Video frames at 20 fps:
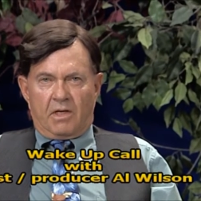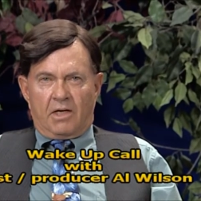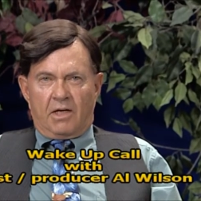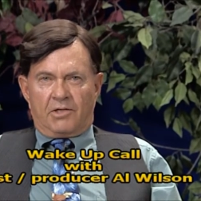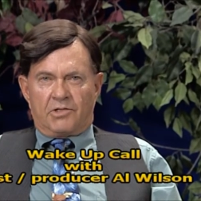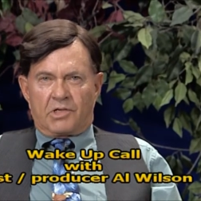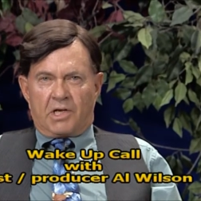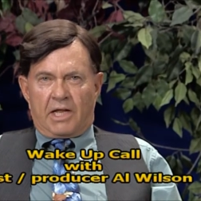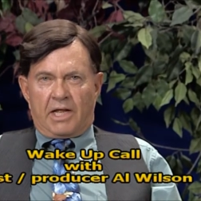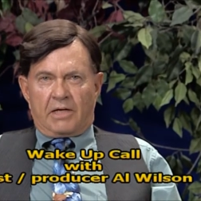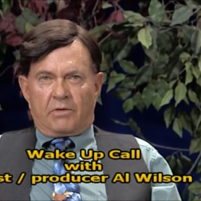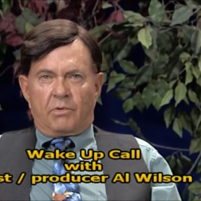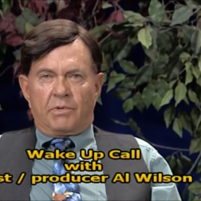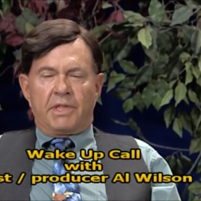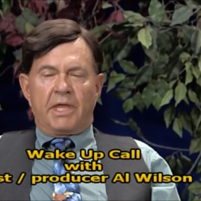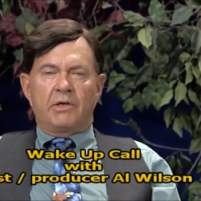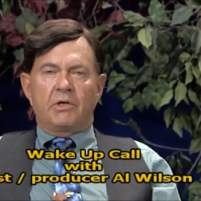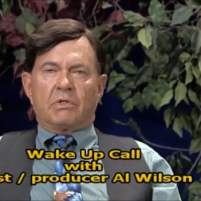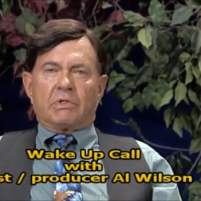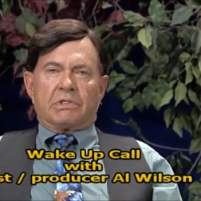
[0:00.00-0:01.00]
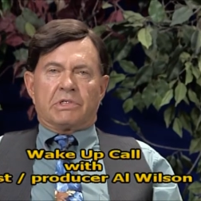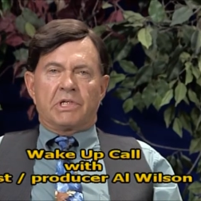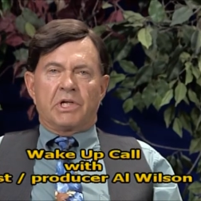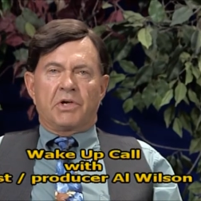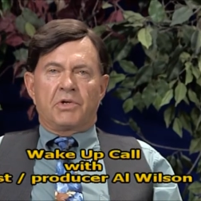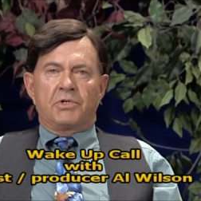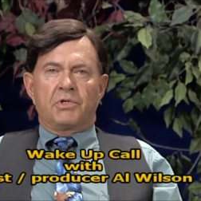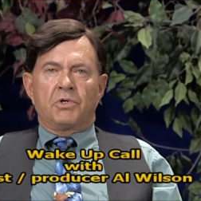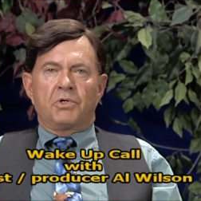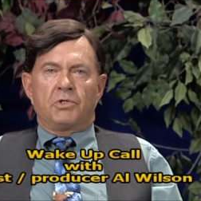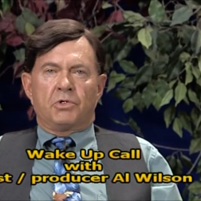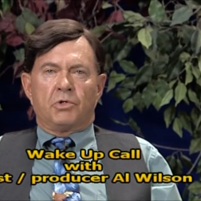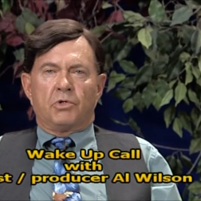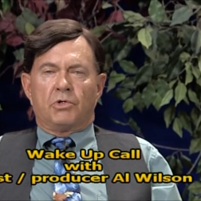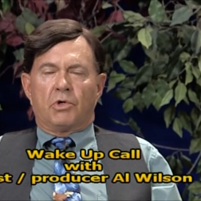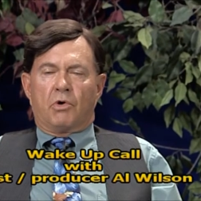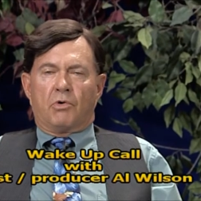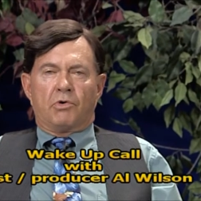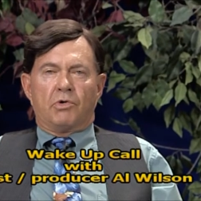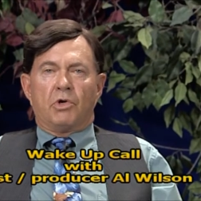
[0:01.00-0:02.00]
It's like when they don't tell you, you
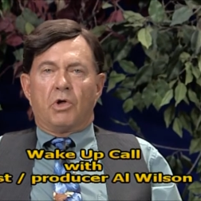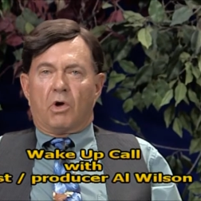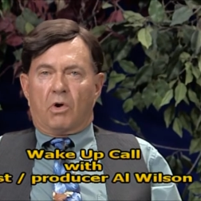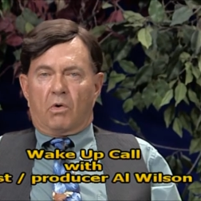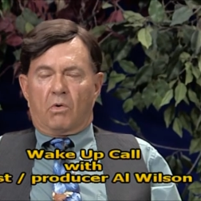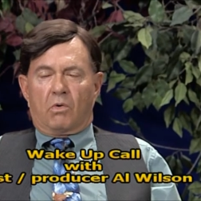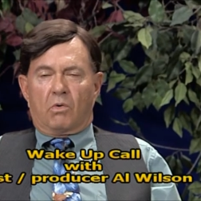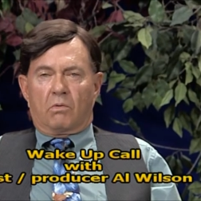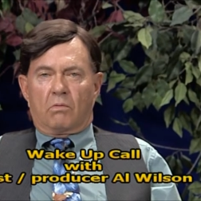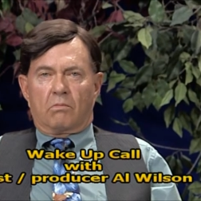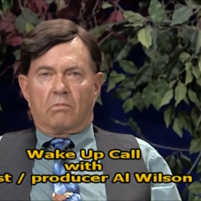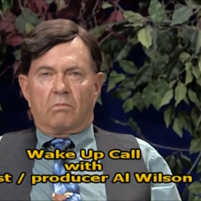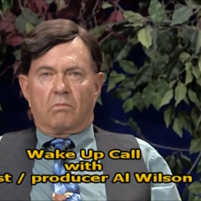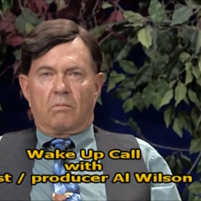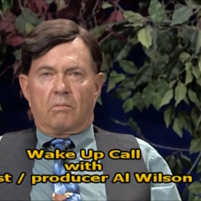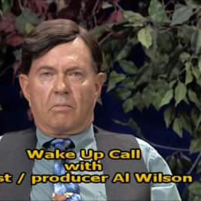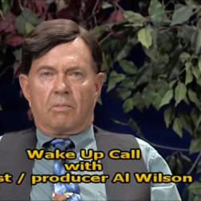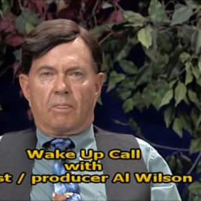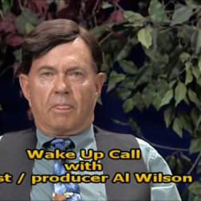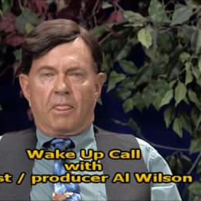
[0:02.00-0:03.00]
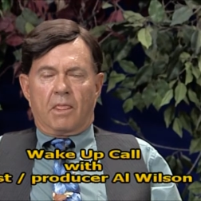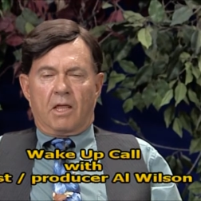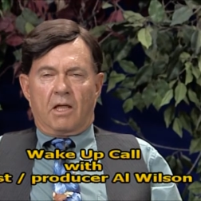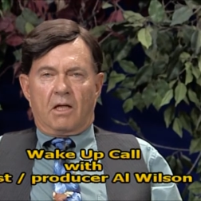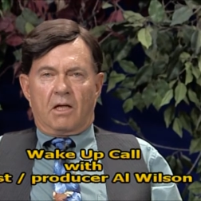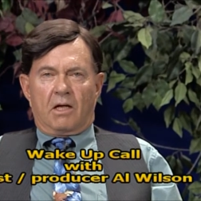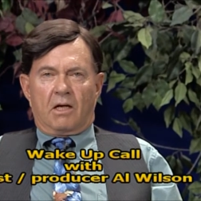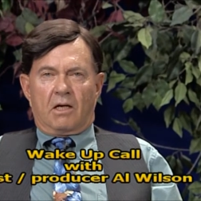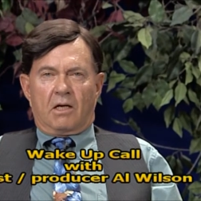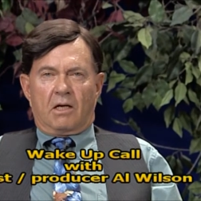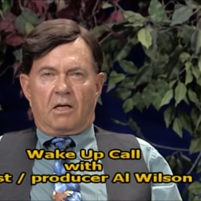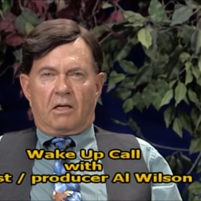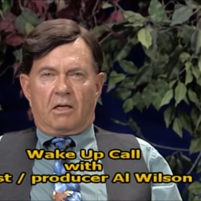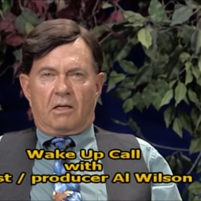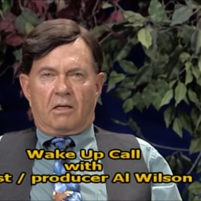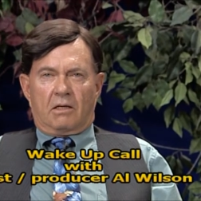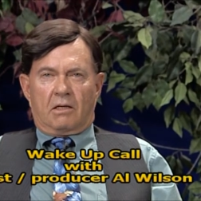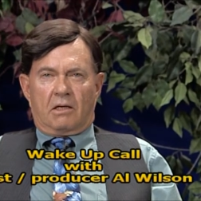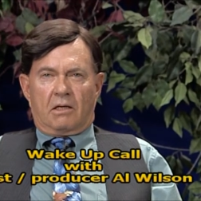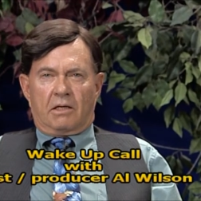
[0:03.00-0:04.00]
don't know.
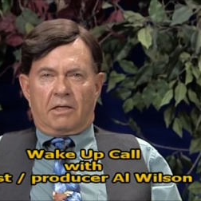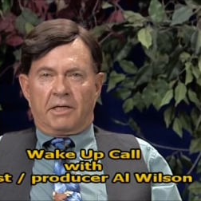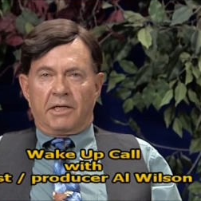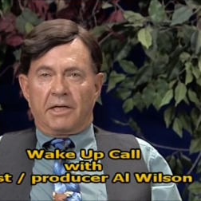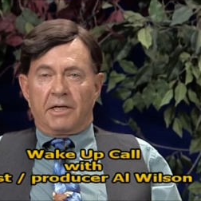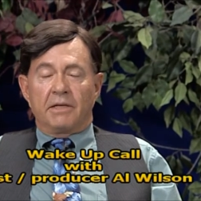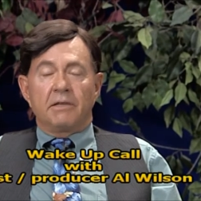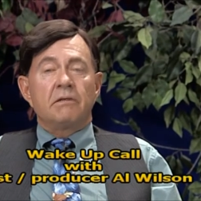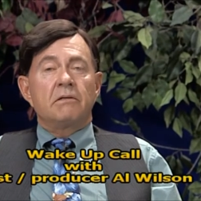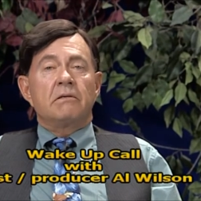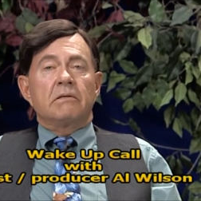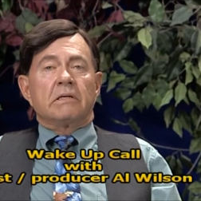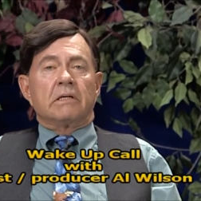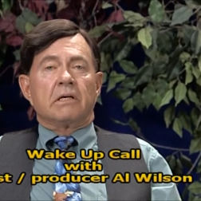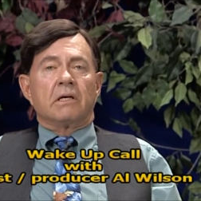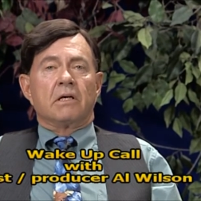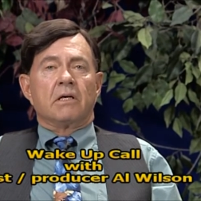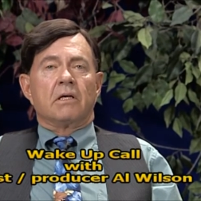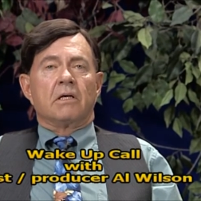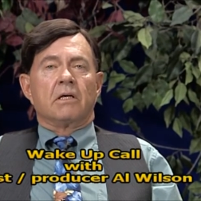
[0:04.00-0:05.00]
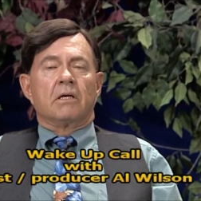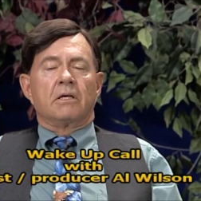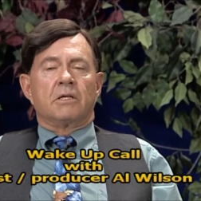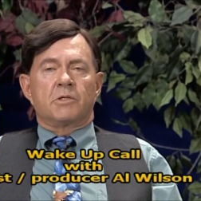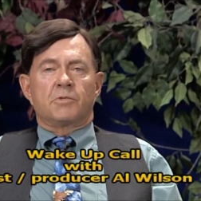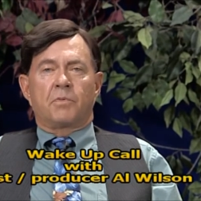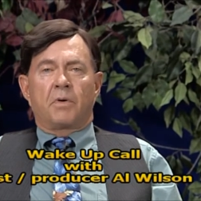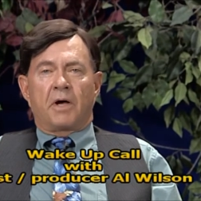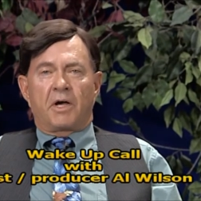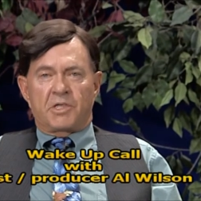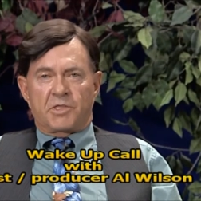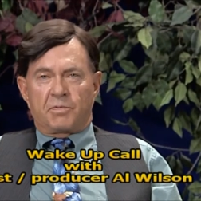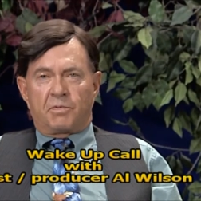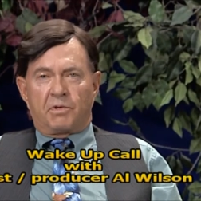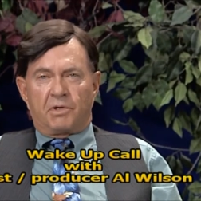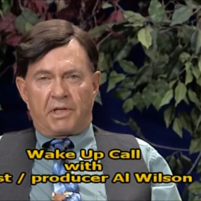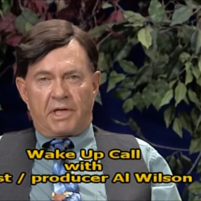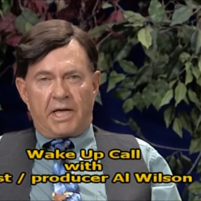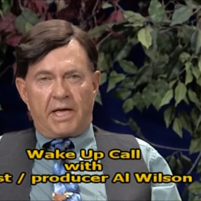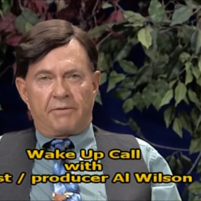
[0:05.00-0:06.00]
Again, it's
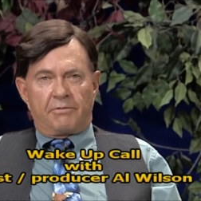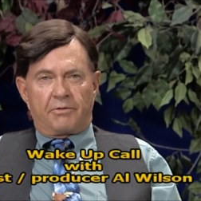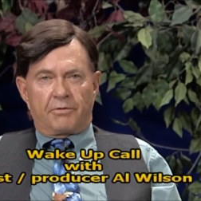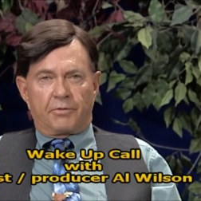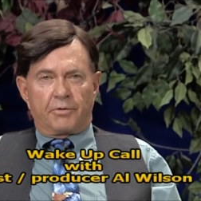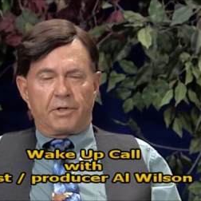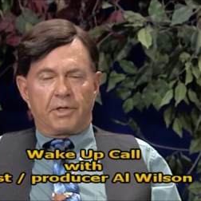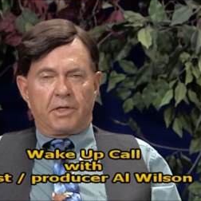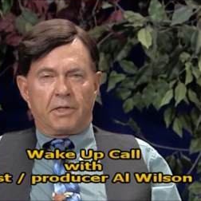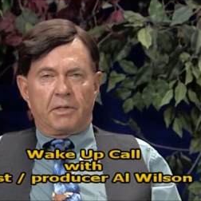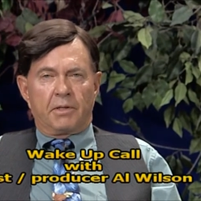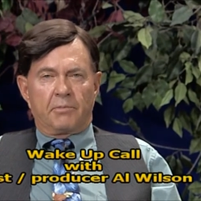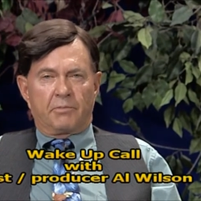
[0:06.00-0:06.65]
possible to have a free